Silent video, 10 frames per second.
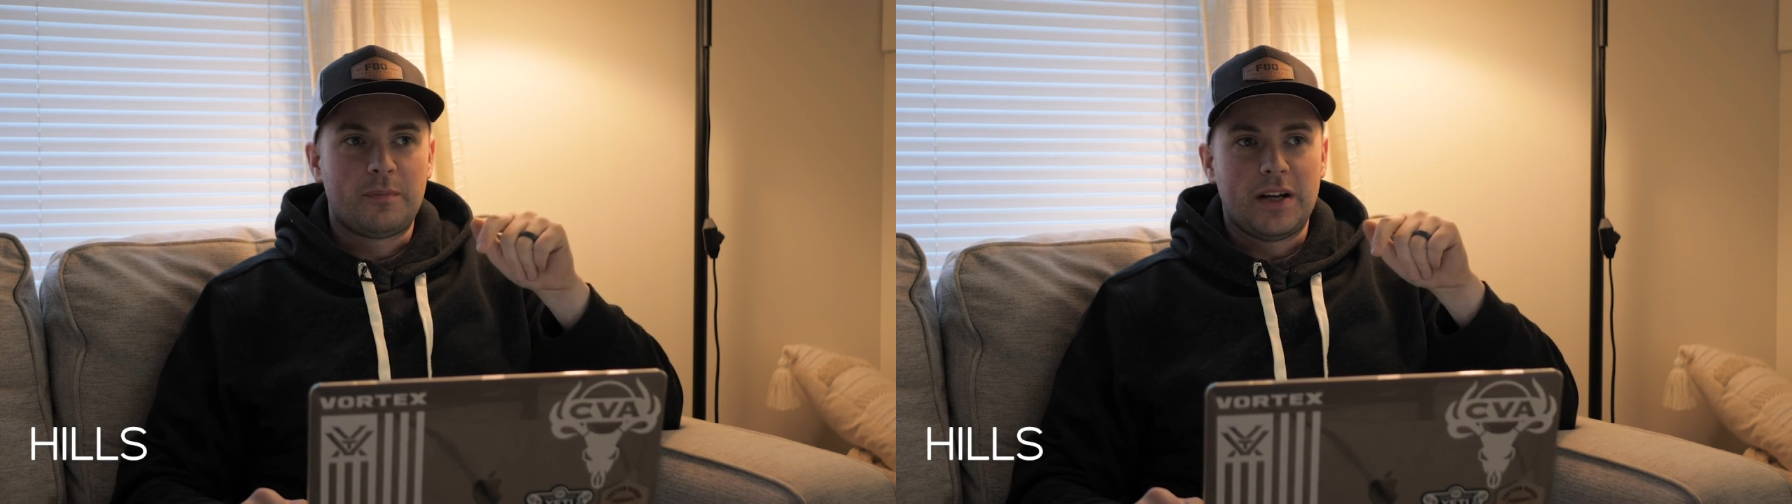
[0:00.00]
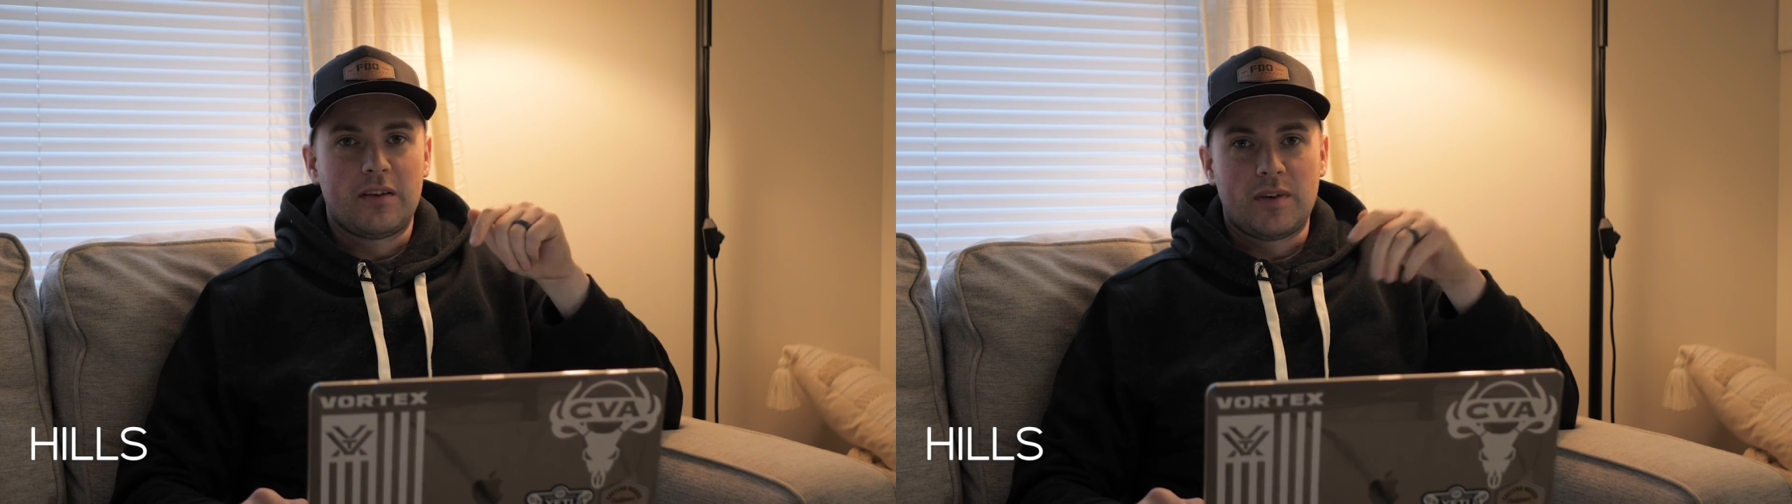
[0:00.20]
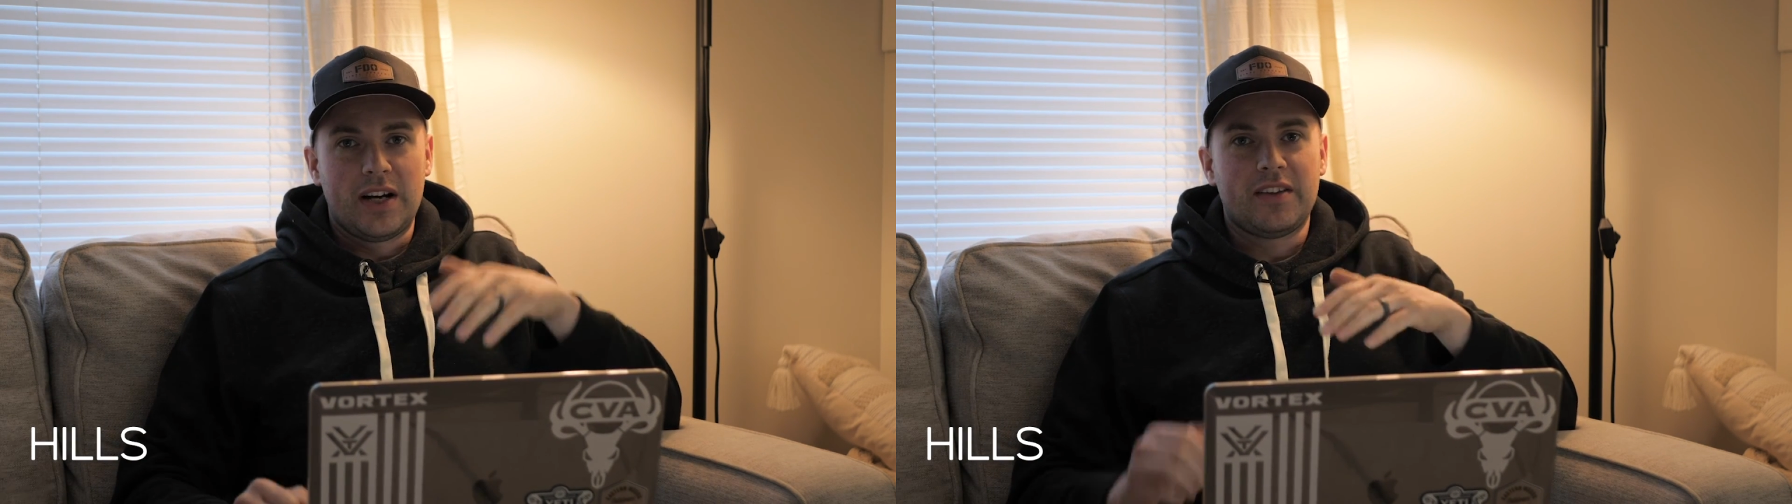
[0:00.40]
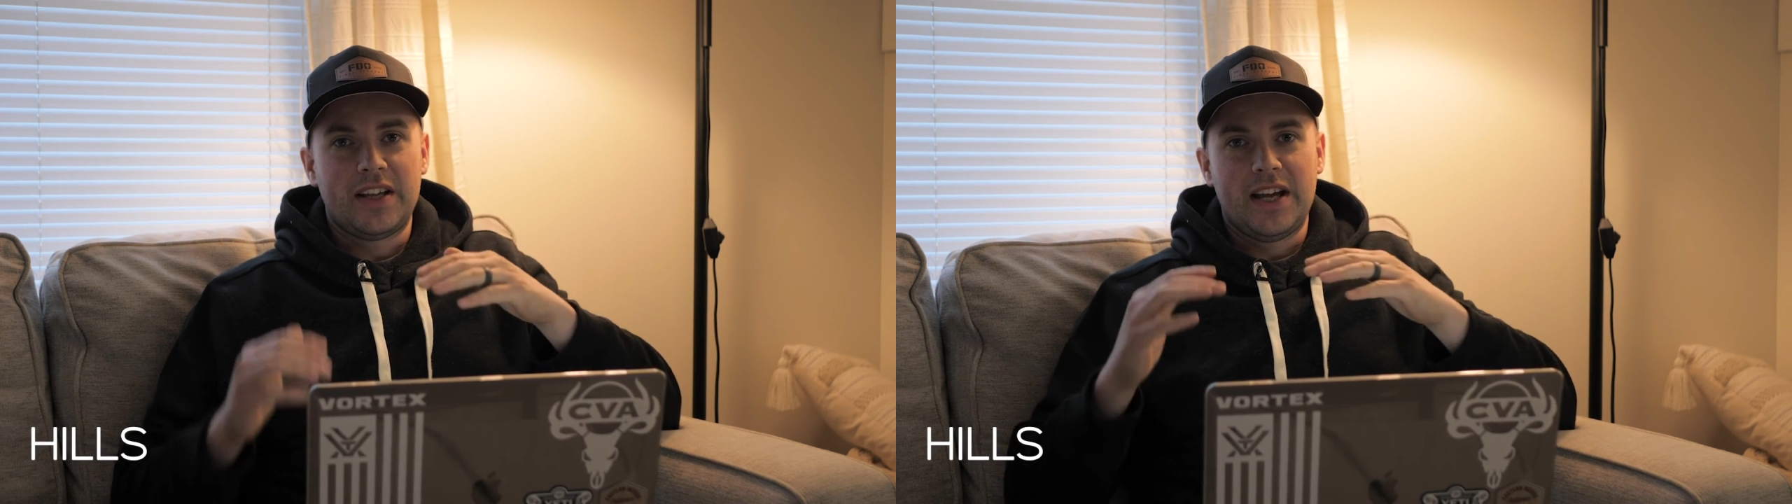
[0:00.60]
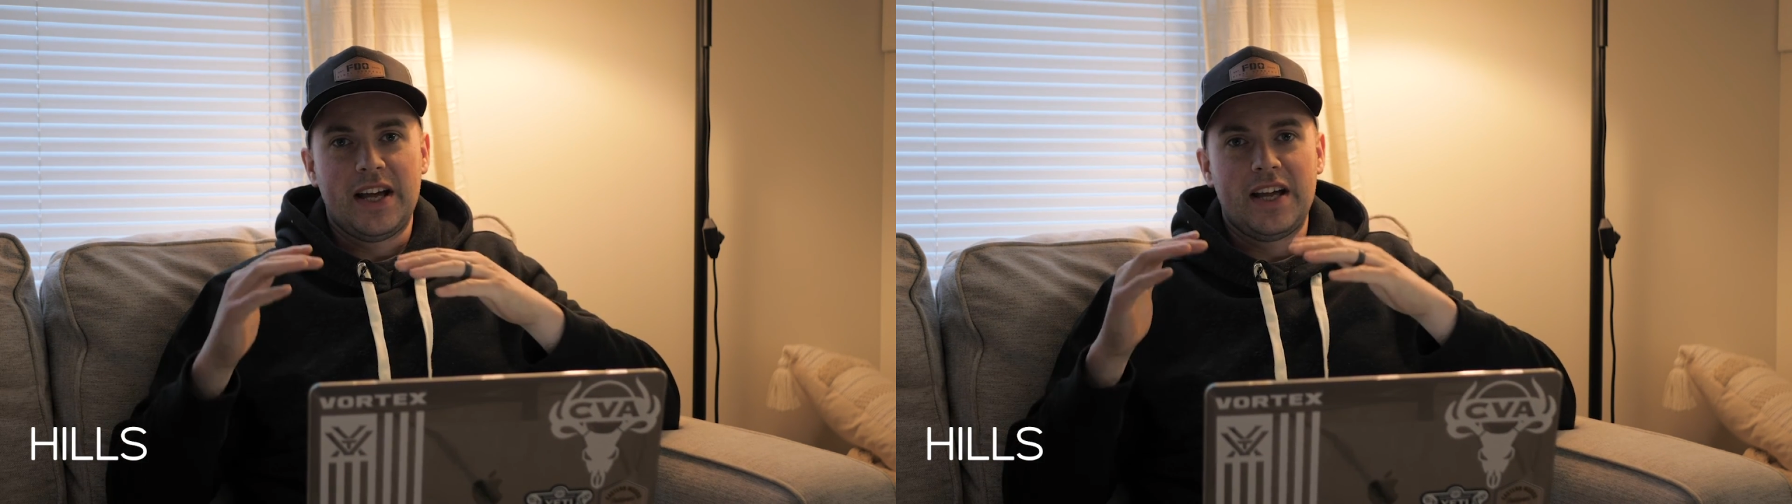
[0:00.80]
bed right at
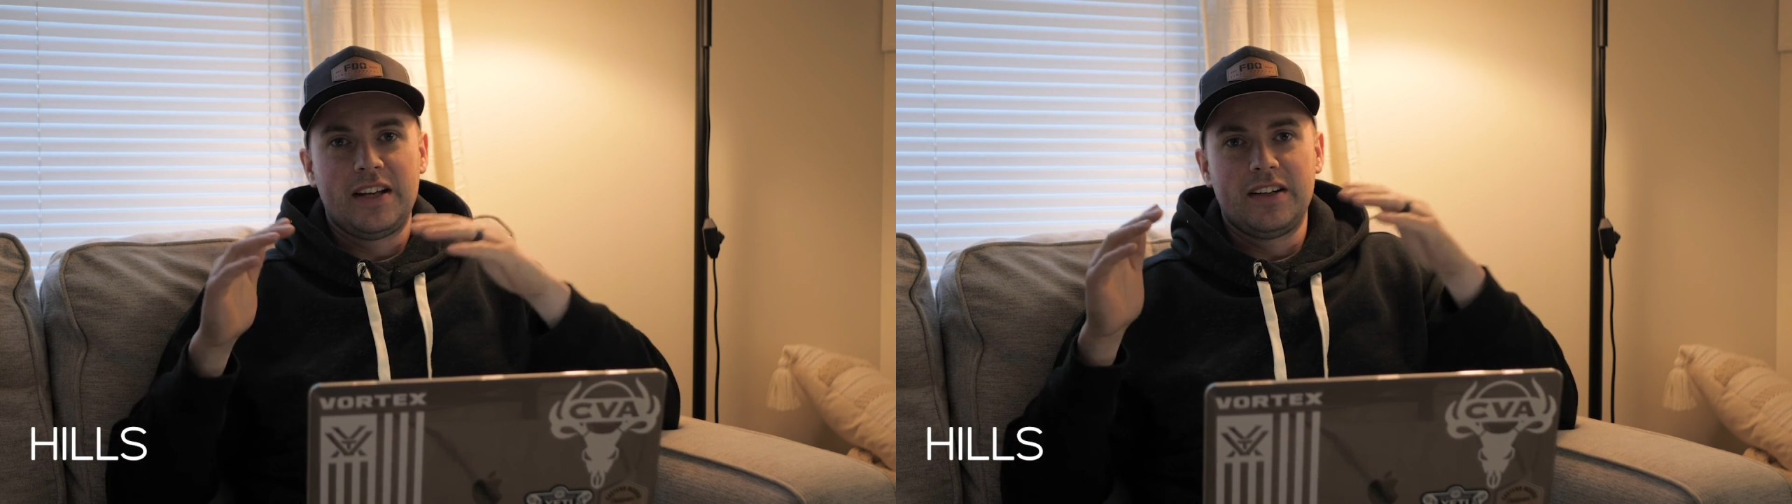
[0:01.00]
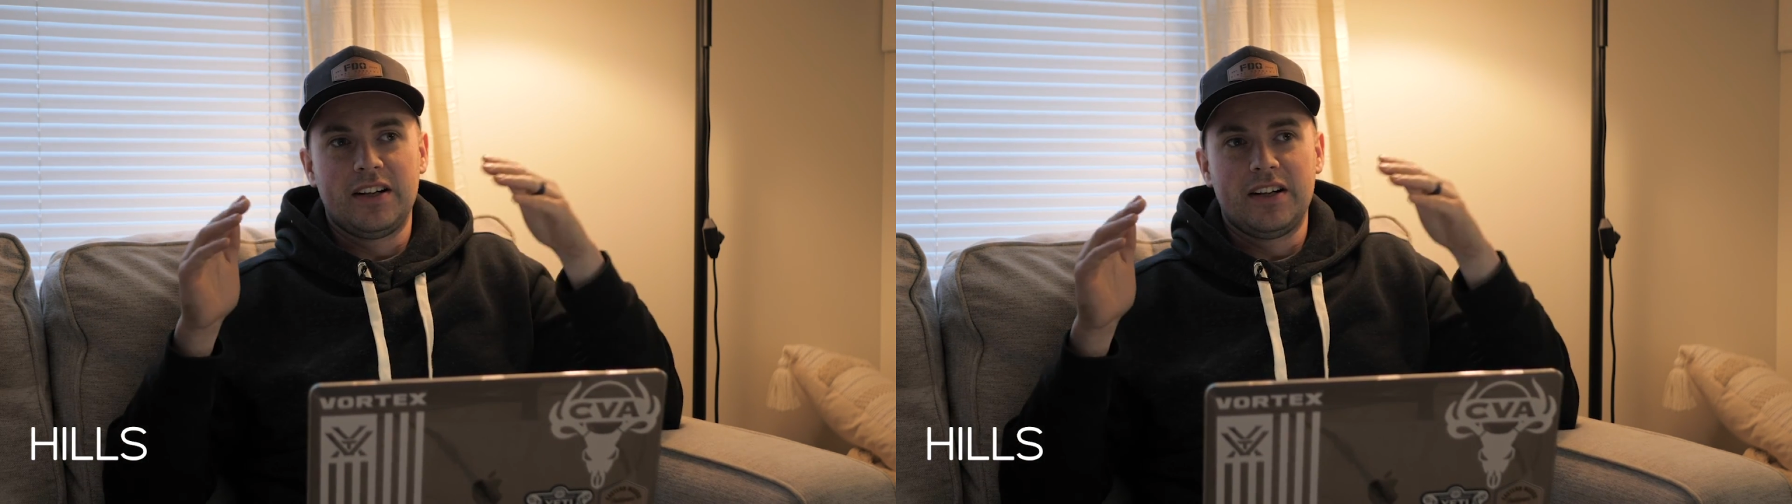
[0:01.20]
the head